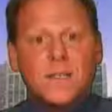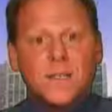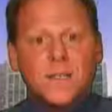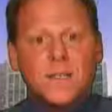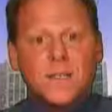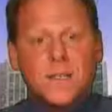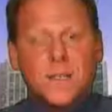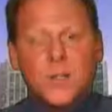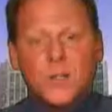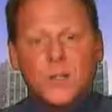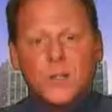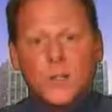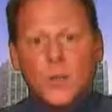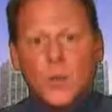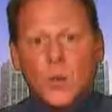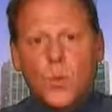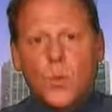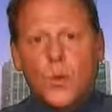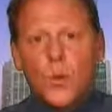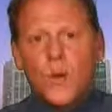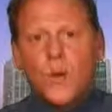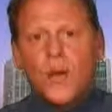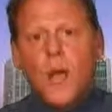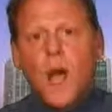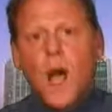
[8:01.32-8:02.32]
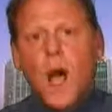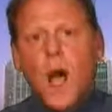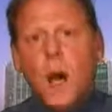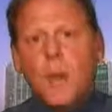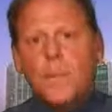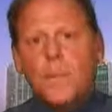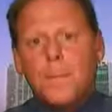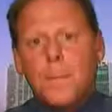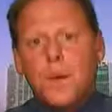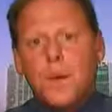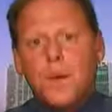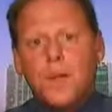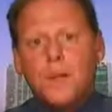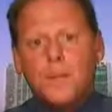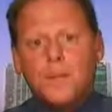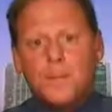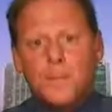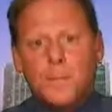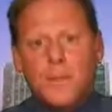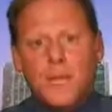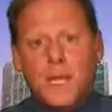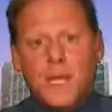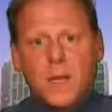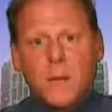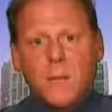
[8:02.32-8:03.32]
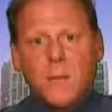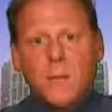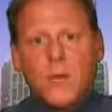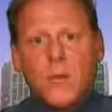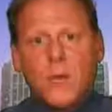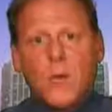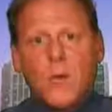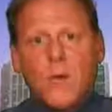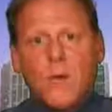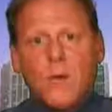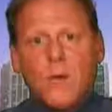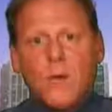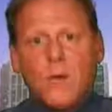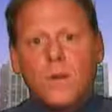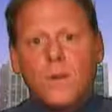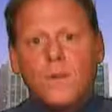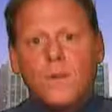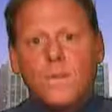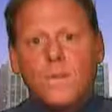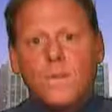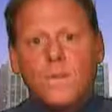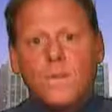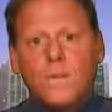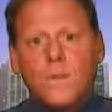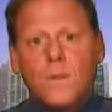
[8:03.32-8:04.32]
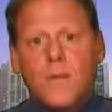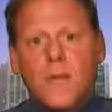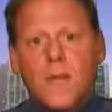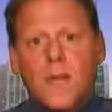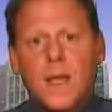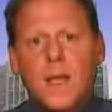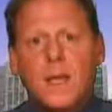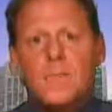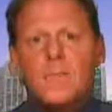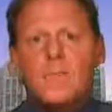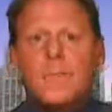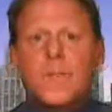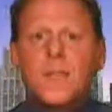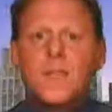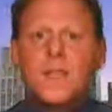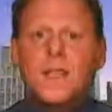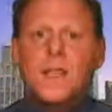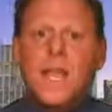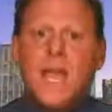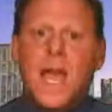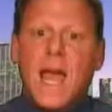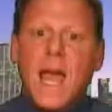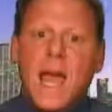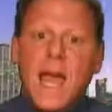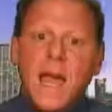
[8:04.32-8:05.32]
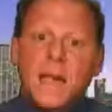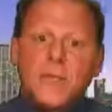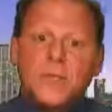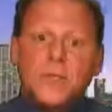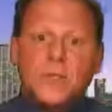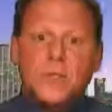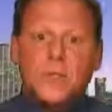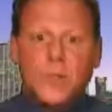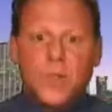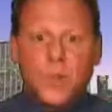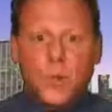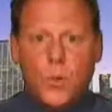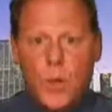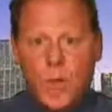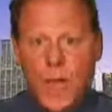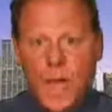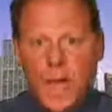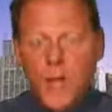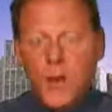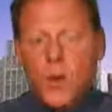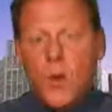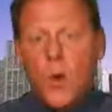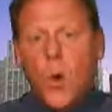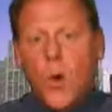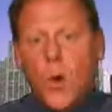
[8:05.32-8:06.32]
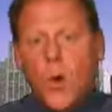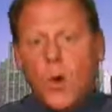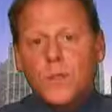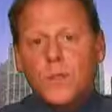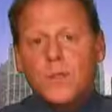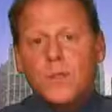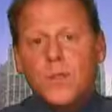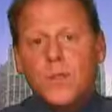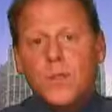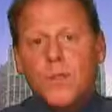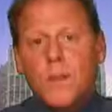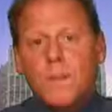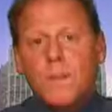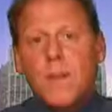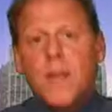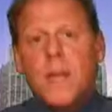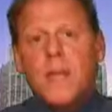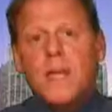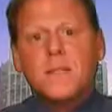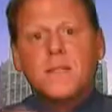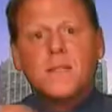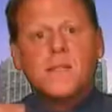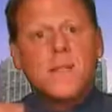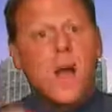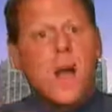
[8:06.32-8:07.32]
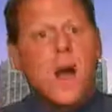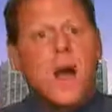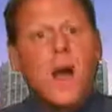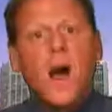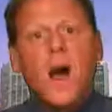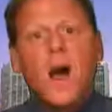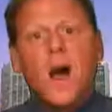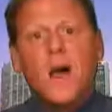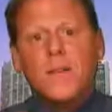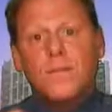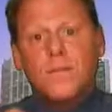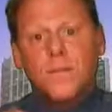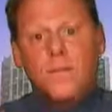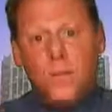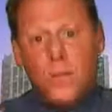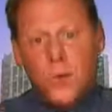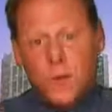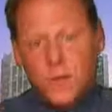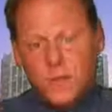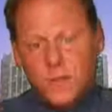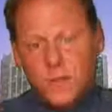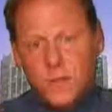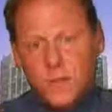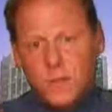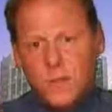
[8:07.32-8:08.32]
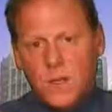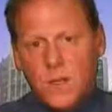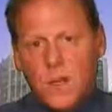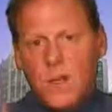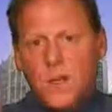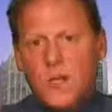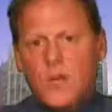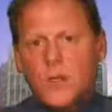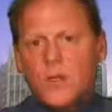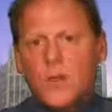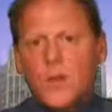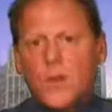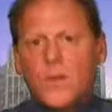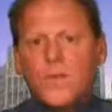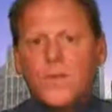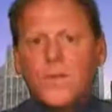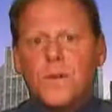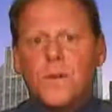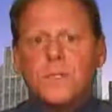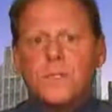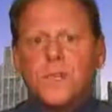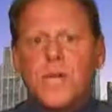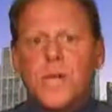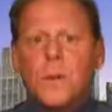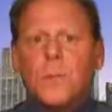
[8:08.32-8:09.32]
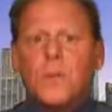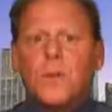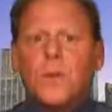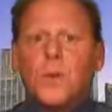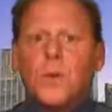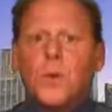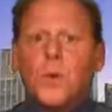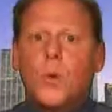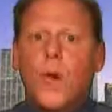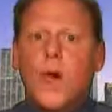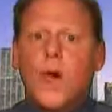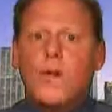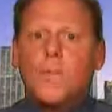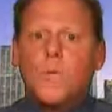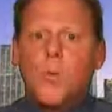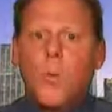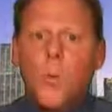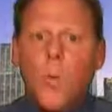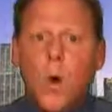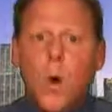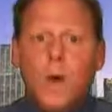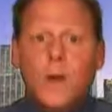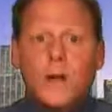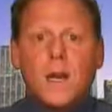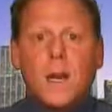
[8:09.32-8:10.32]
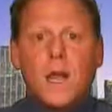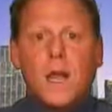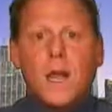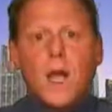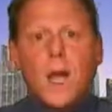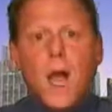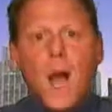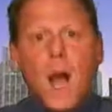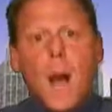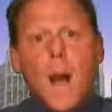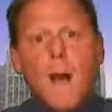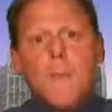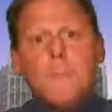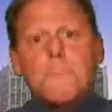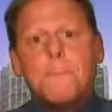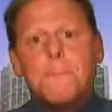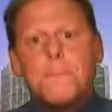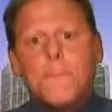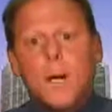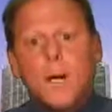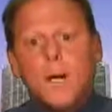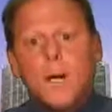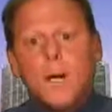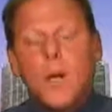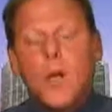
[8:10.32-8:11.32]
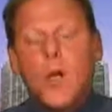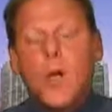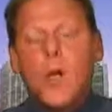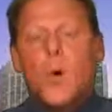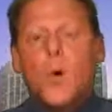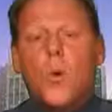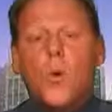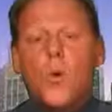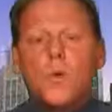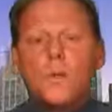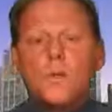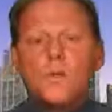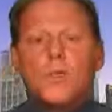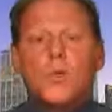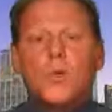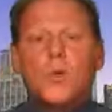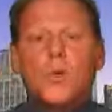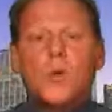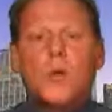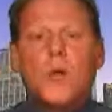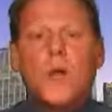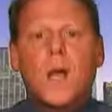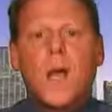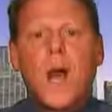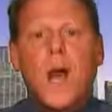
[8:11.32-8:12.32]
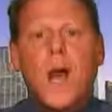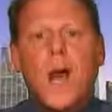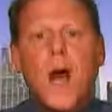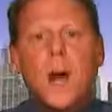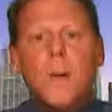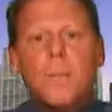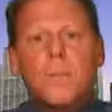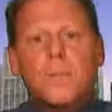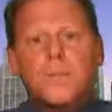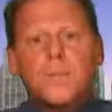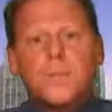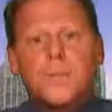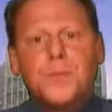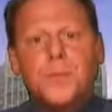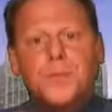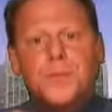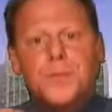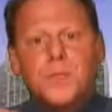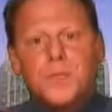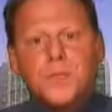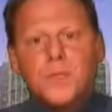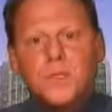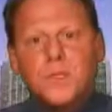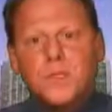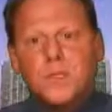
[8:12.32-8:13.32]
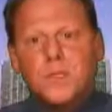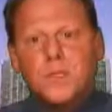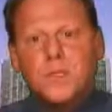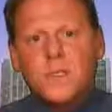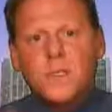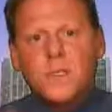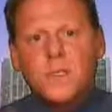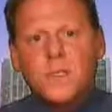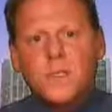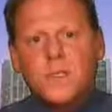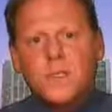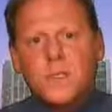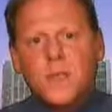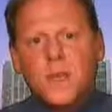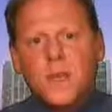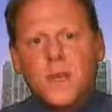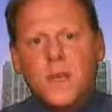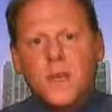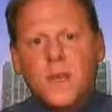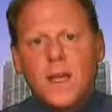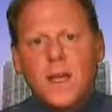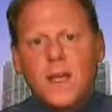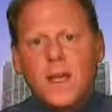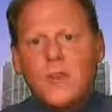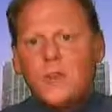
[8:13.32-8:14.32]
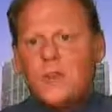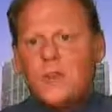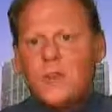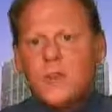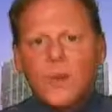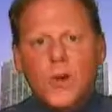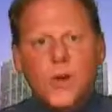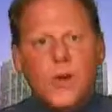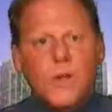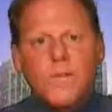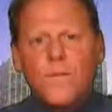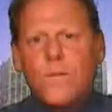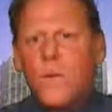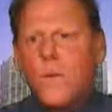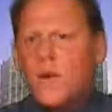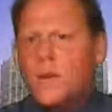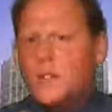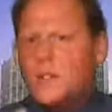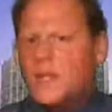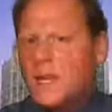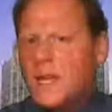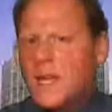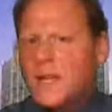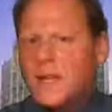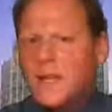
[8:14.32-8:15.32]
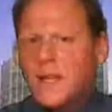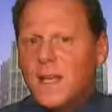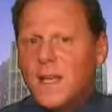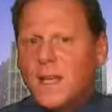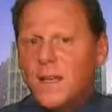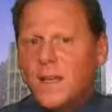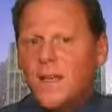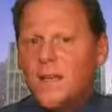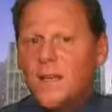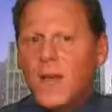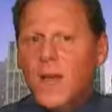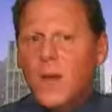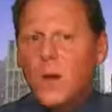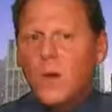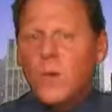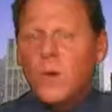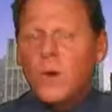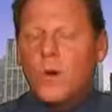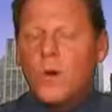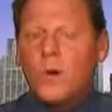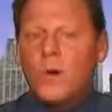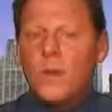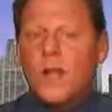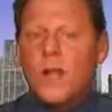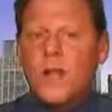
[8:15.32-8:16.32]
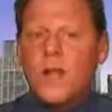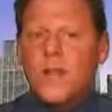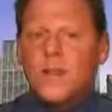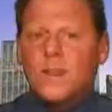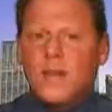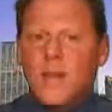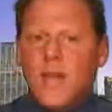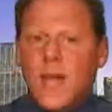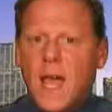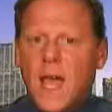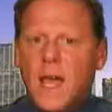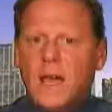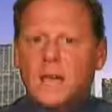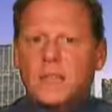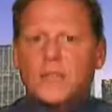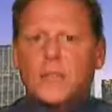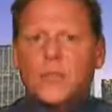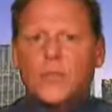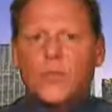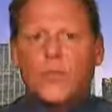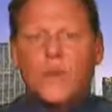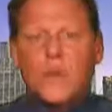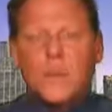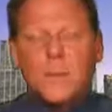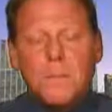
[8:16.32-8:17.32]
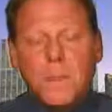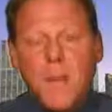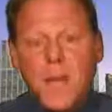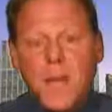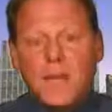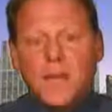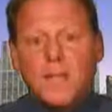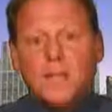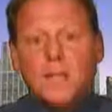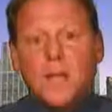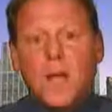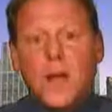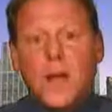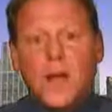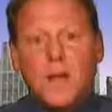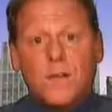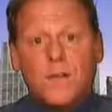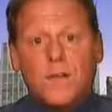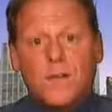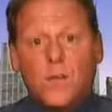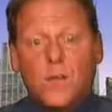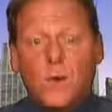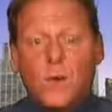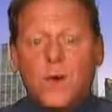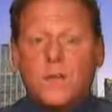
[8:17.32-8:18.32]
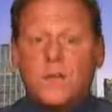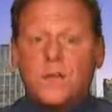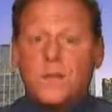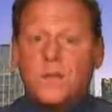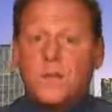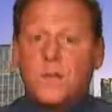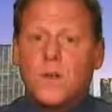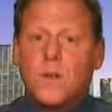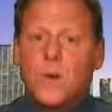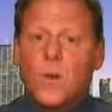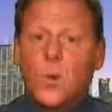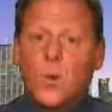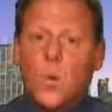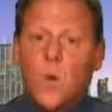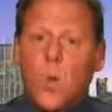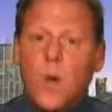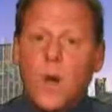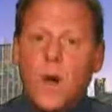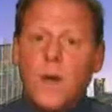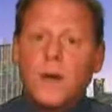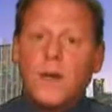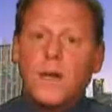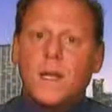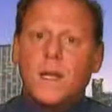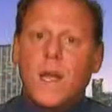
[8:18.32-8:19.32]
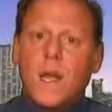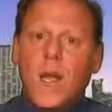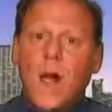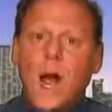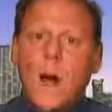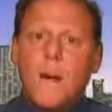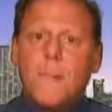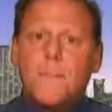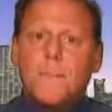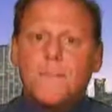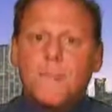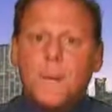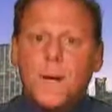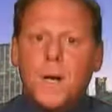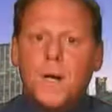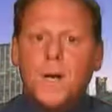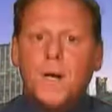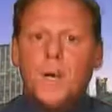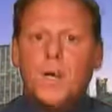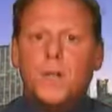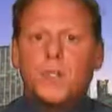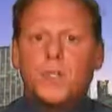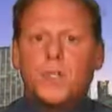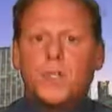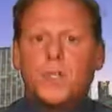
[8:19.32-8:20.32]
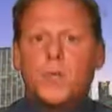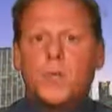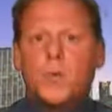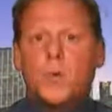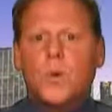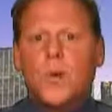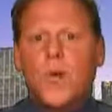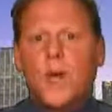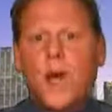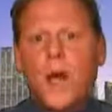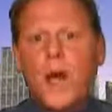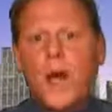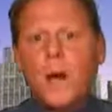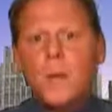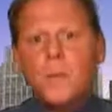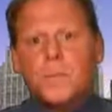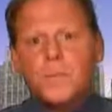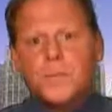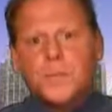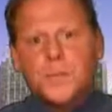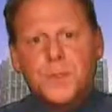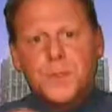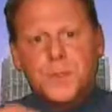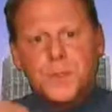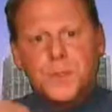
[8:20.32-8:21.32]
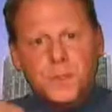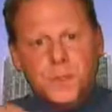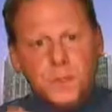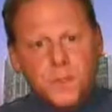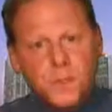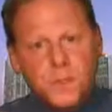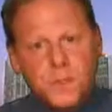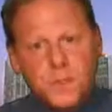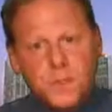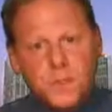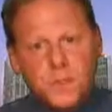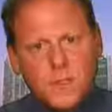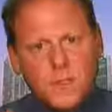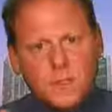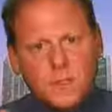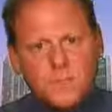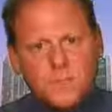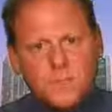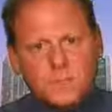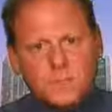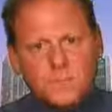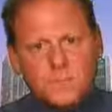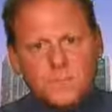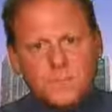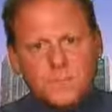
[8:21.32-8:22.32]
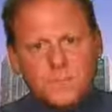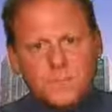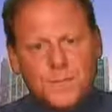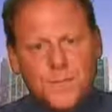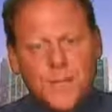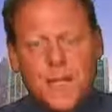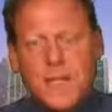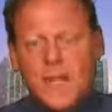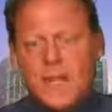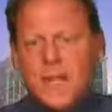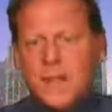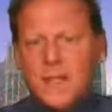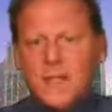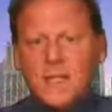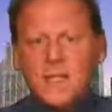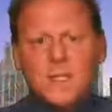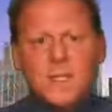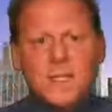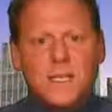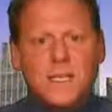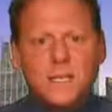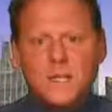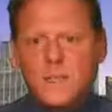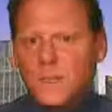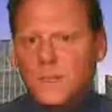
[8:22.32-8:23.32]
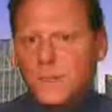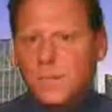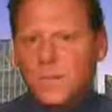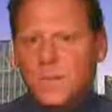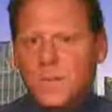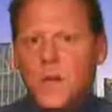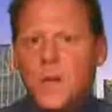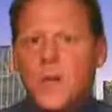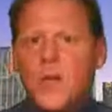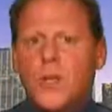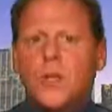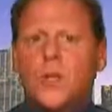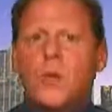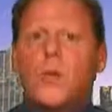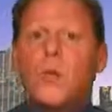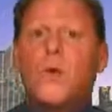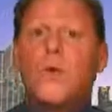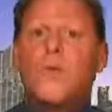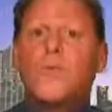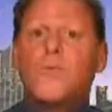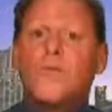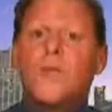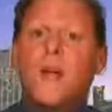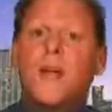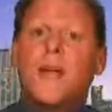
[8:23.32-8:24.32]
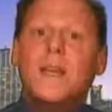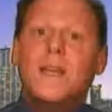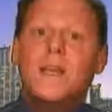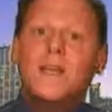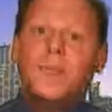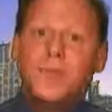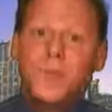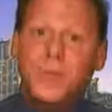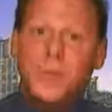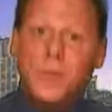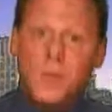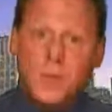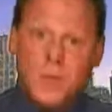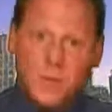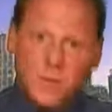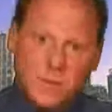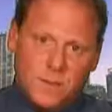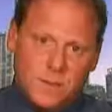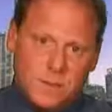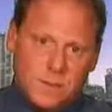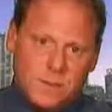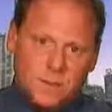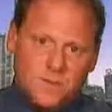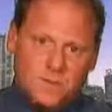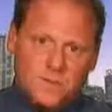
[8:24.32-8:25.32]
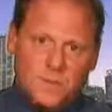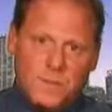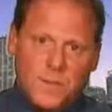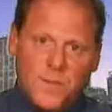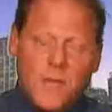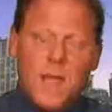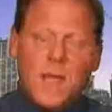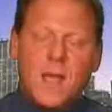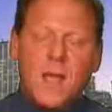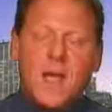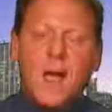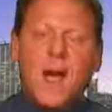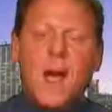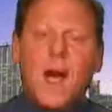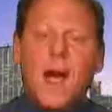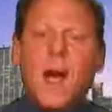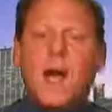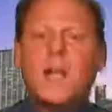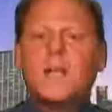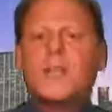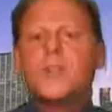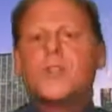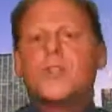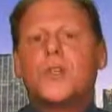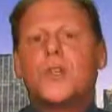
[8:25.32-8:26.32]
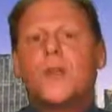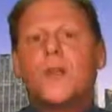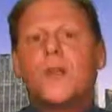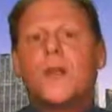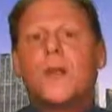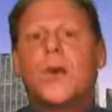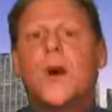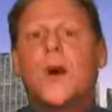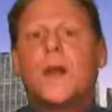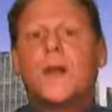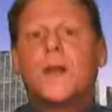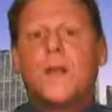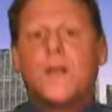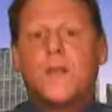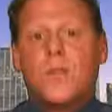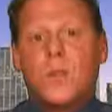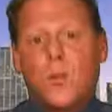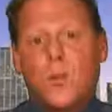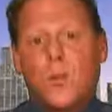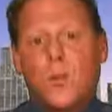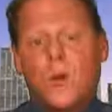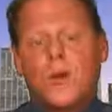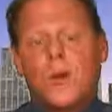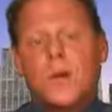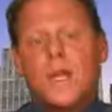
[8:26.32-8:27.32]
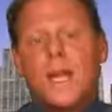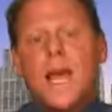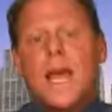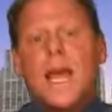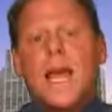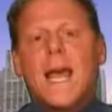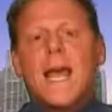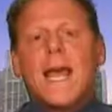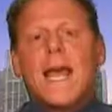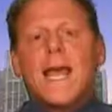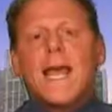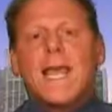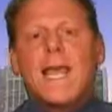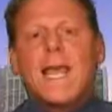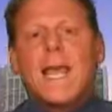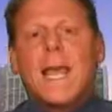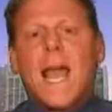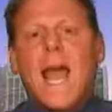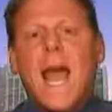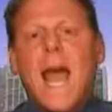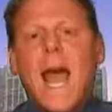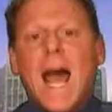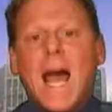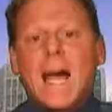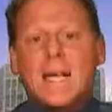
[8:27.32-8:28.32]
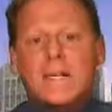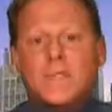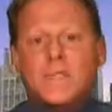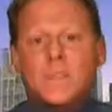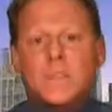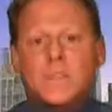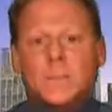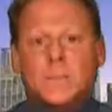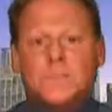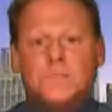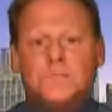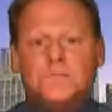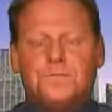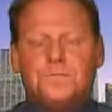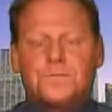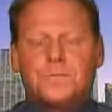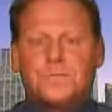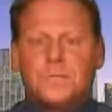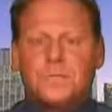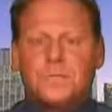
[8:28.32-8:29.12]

S to the word cup to make it plural, the S you add also remains unvoiced. So, for example, you have 1 cup or 2 cups. There's no voicing at the end of that word. The S remains unvoiced. 1 cup, 2 cups. That's easy. You already do this. I'll show you another word. Cat.